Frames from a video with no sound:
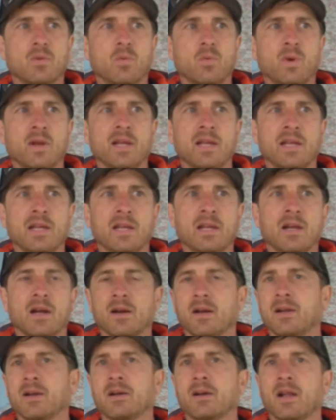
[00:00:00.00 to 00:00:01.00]
we
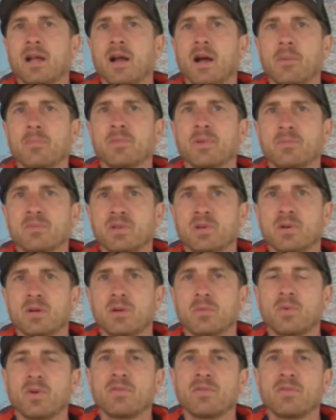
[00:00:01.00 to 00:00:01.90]
are here to help them do it.